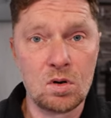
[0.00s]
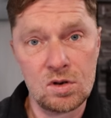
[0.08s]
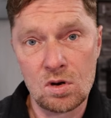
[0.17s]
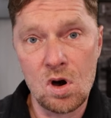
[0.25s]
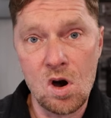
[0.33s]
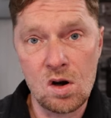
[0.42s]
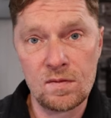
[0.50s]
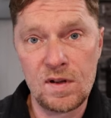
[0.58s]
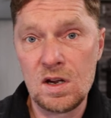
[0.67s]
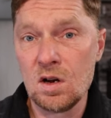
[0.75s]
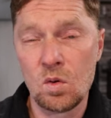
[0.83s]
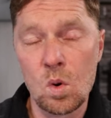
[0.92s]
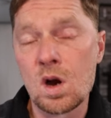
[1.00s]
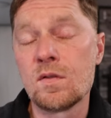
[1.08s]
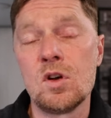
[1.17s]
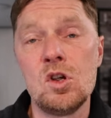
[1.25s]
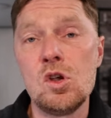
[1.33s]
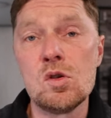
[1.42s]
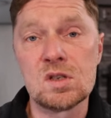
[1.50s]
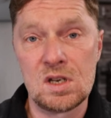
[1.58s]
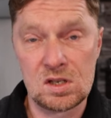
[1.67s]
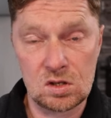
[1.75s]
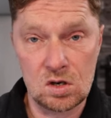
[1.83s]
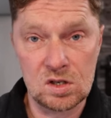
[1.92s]
or your RV or wherever you're using
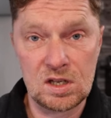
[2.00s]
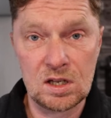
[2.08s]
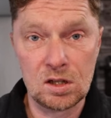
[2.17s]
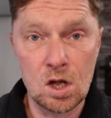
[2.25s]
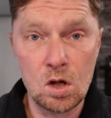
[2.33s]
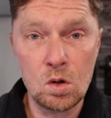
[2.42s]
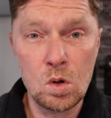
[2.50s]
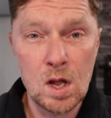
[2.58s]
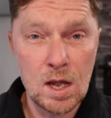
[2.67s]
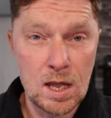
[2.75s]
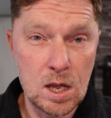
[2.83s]
it starts to get low,